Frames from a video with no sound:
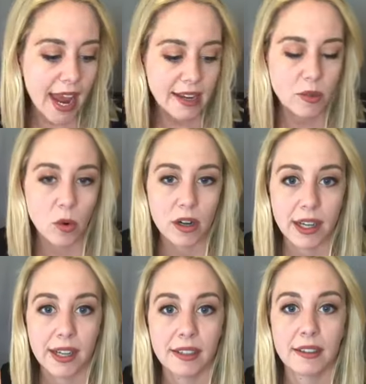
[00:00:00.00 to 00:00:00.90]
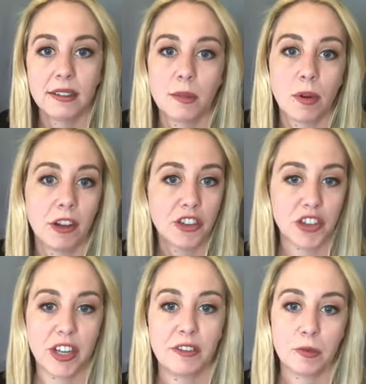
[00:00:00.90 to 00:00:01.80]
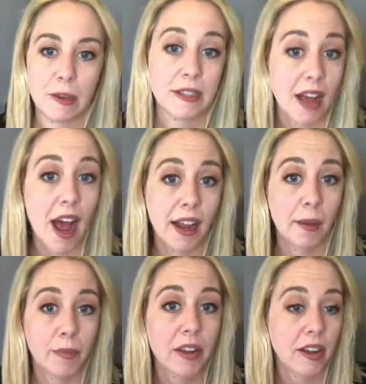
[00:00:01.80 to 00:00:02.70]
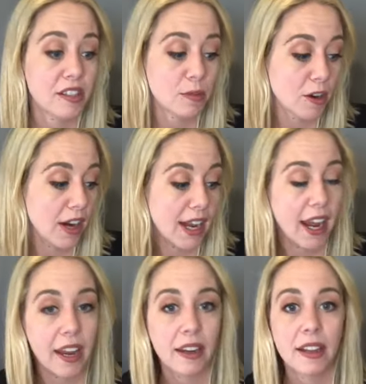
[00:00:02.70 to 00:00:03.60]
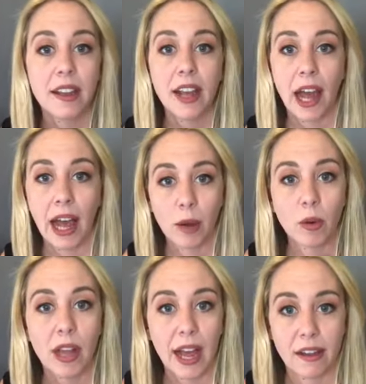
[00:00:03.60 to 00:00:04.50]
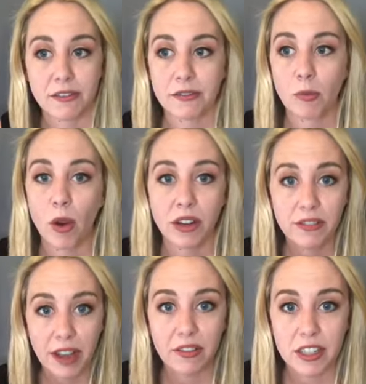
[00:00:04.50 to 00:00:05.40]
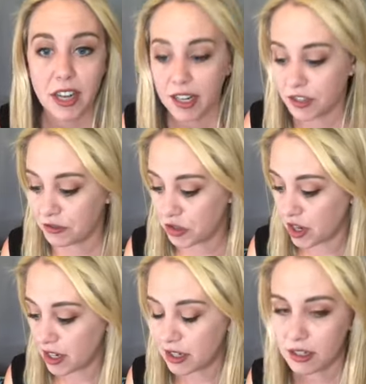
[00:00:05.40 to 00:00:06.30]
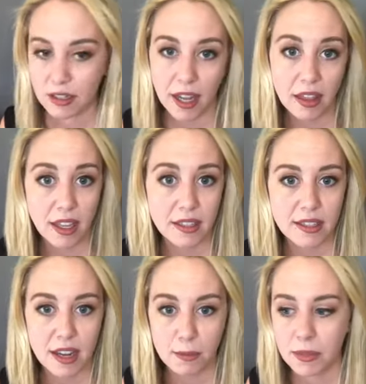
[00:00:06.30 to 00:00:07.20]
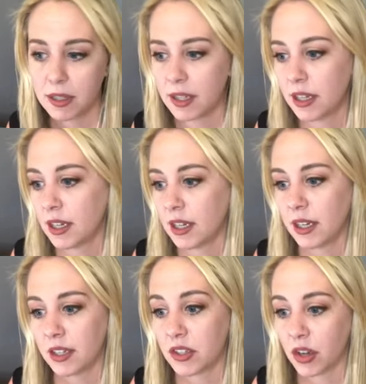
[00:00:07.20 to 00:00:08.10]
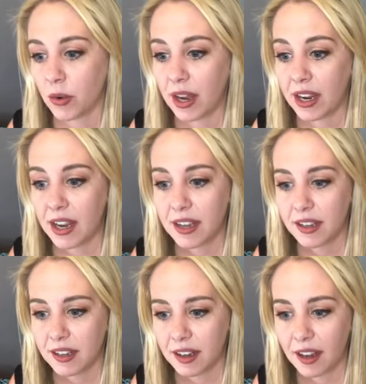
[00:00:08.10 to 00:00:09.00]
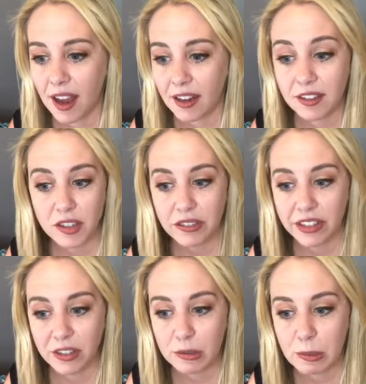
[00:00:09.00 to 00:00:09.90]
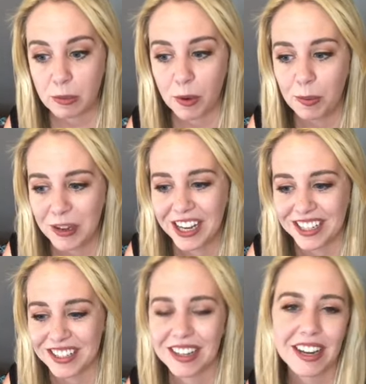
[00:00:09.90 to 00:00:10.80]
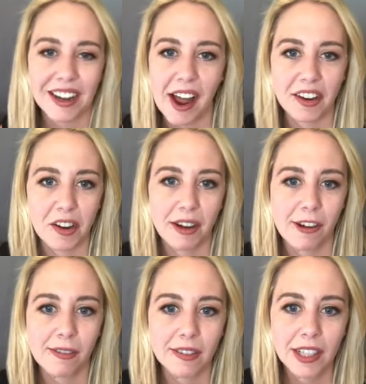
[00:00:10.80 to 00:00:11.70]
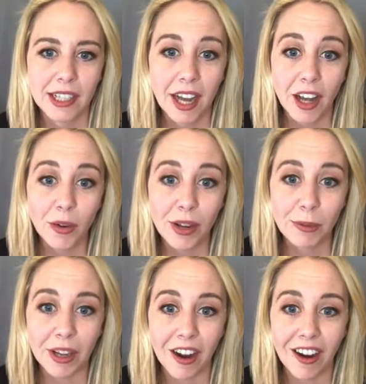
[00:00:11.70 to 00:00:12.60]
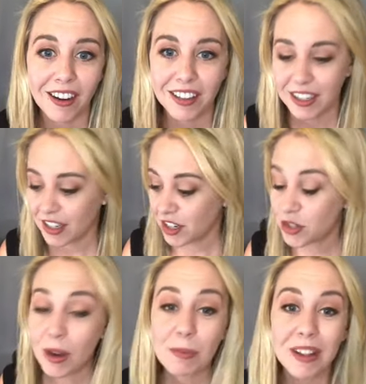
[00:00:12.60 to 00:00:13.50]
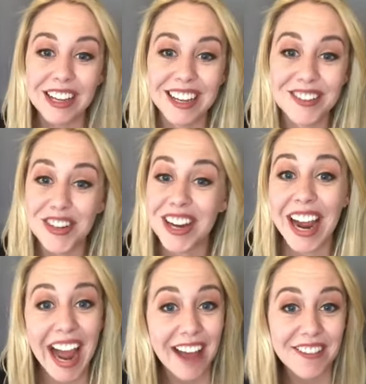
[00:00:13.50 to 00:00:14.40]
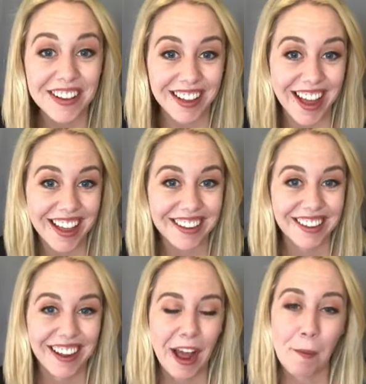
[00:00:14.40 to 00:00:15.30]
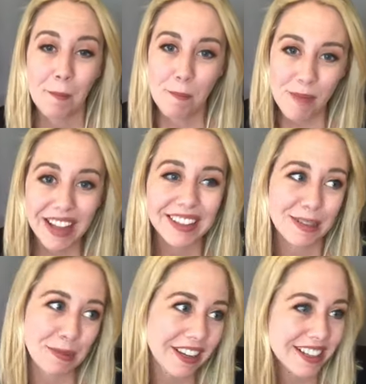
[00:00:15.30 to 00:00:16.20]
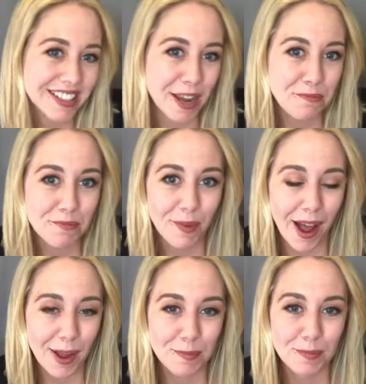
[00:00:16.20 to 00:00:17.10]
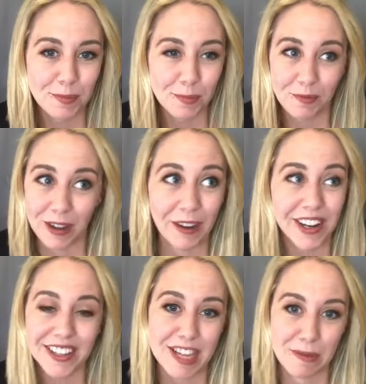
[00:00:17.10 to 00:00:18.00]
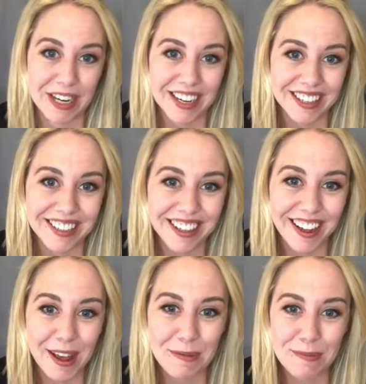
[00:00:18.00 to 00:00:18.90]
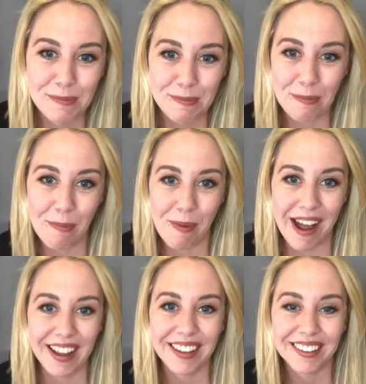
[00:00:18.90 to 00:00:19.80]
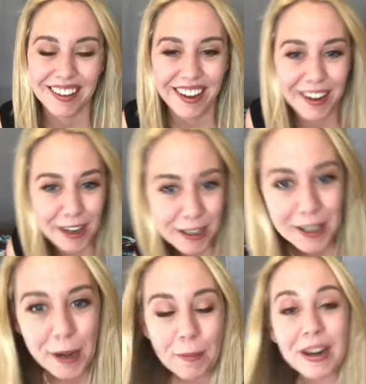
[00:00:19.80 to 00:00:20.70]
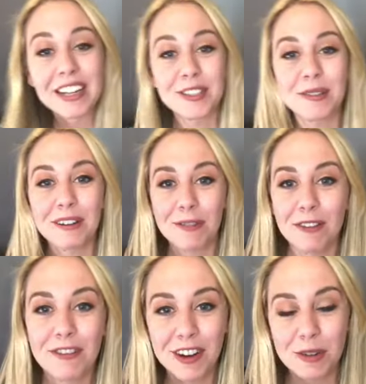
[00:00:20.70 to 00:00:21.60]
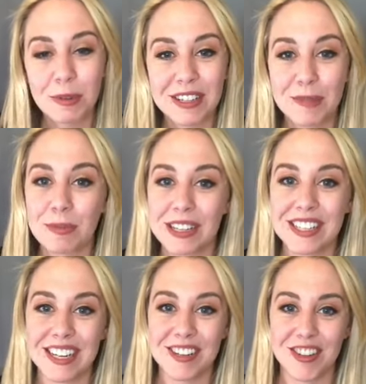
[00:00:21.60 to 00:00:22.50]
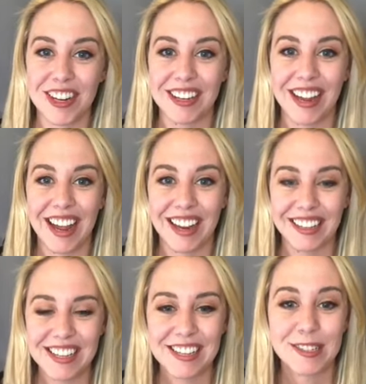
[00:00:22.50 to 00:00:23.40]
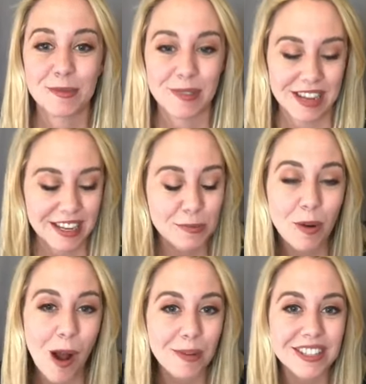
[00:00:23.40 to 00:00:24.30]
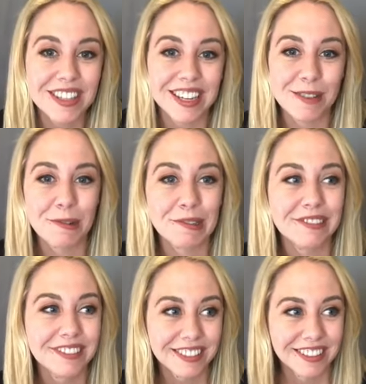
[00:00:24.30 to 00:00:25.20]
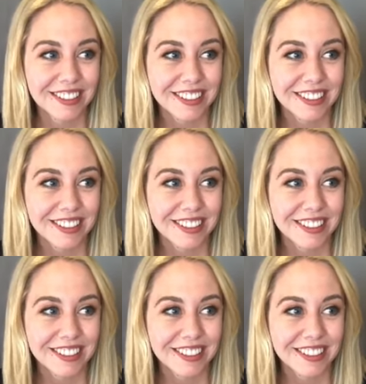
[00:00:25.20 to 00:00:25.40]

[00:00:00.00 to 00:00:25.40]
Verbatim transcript: hated working the brunch shift because I am the customer I hate. I will have one of every kind of drink and then some. So I I hated serving those people because I know how annoying we are. Do I play Genshin? I haven't yet, mainly because I'm I'm very intimidated um, by it. Uh, but I do have one friend who plays on PlayStation, and he's he has promised that he will